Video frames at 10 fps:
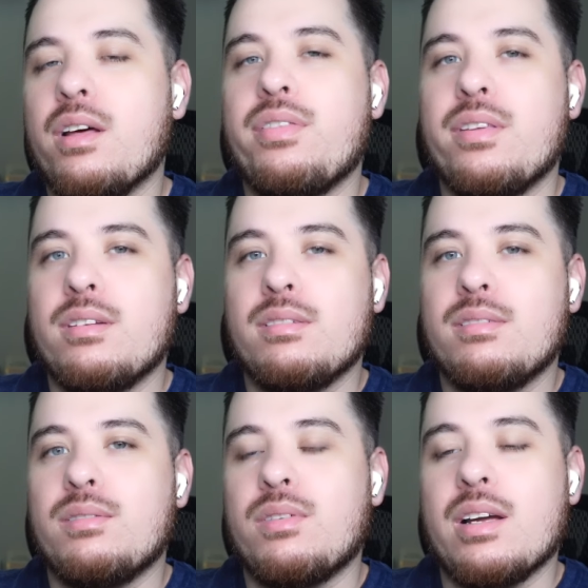nothing,
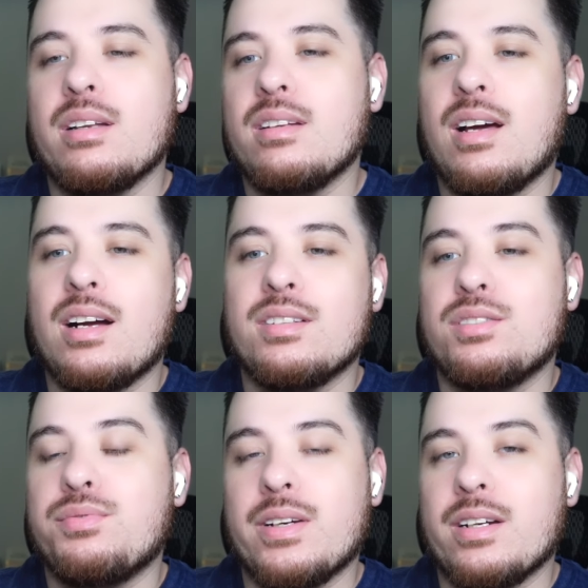right? I
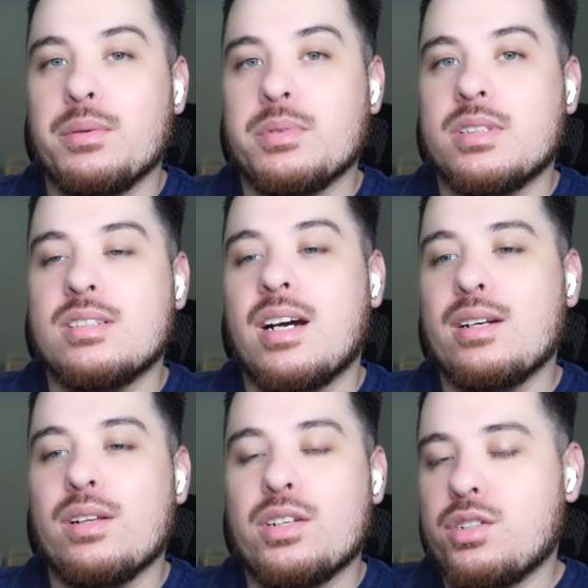just figured it was the
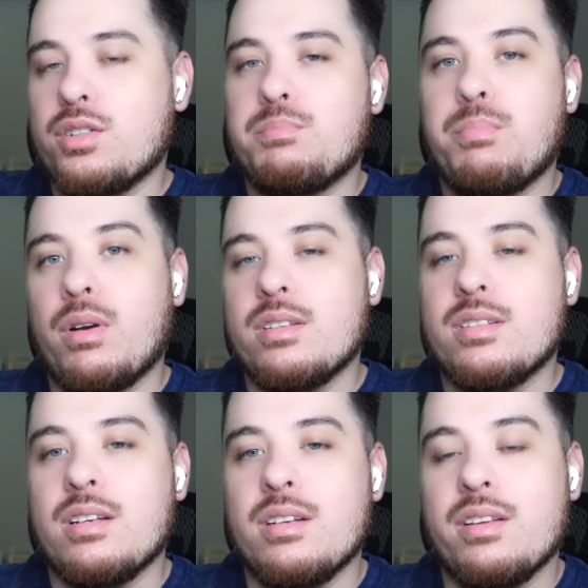title. I should have probably
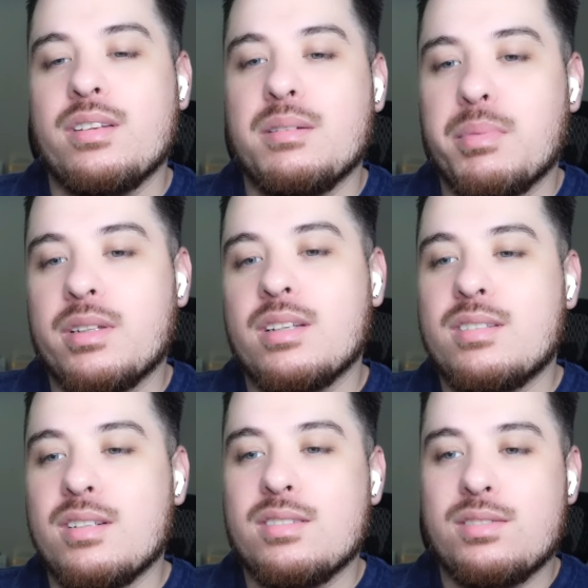said nothing, but
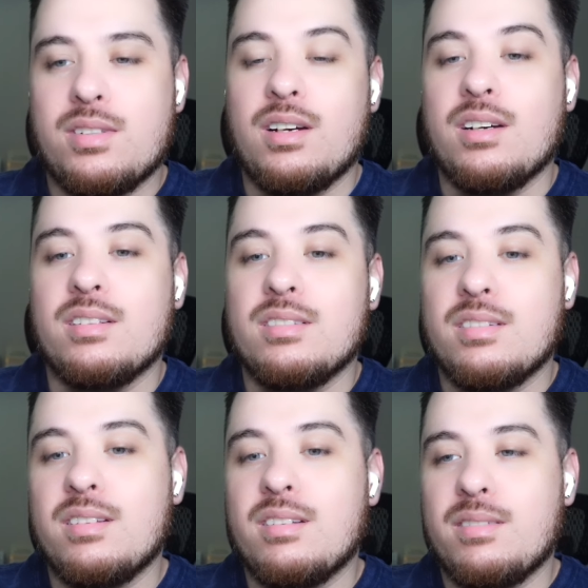this is uh
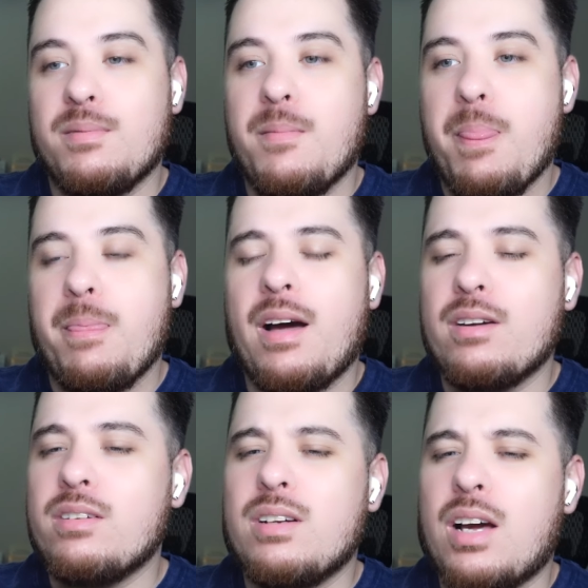
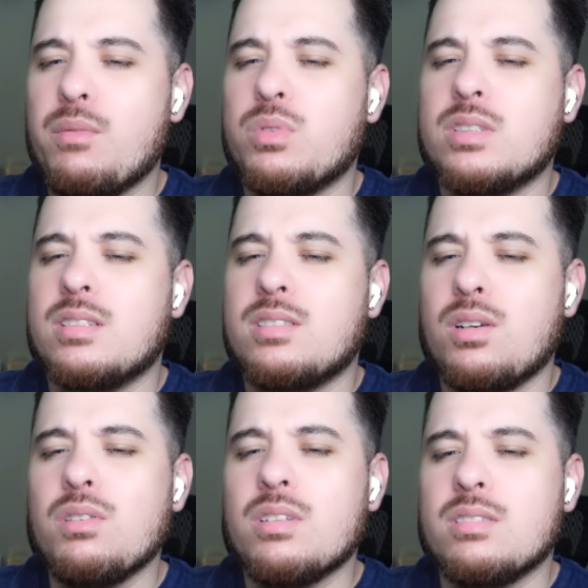I, I was the
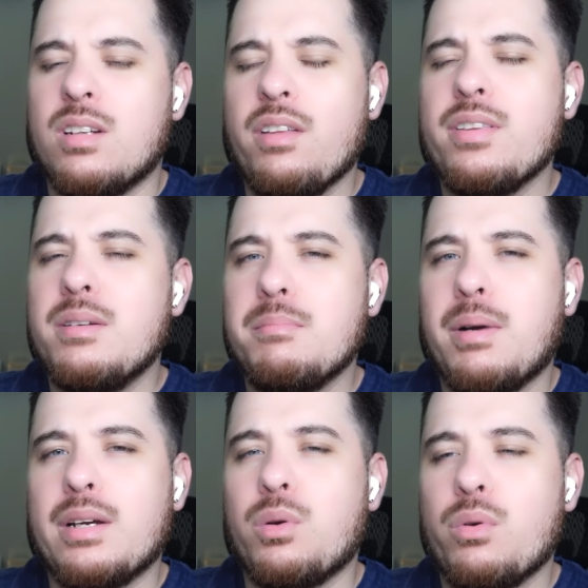song Nothing
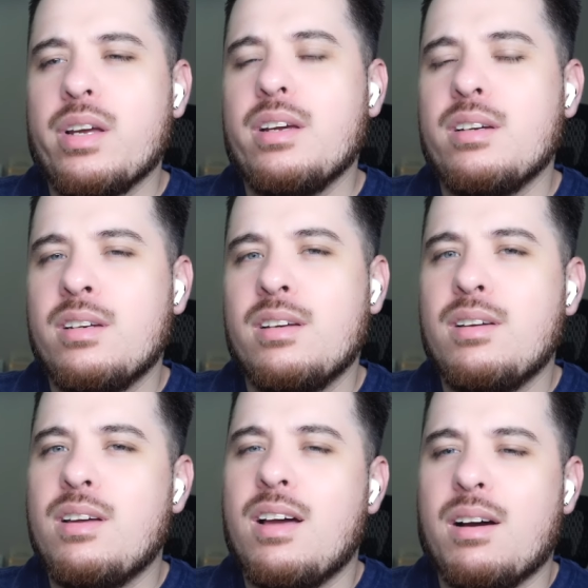by Nori?
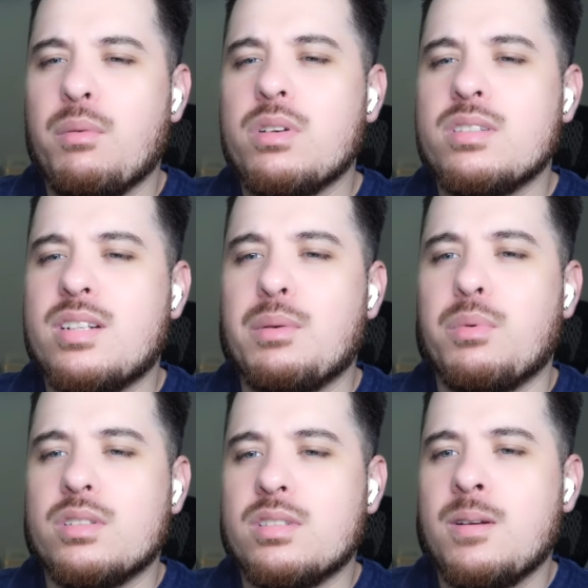I want to say it
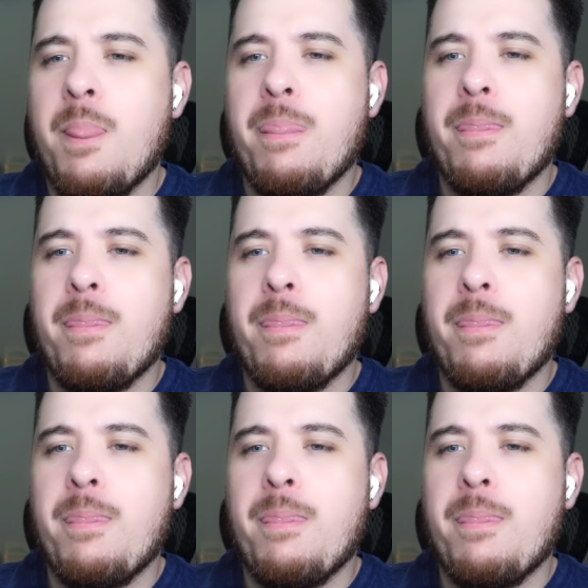was.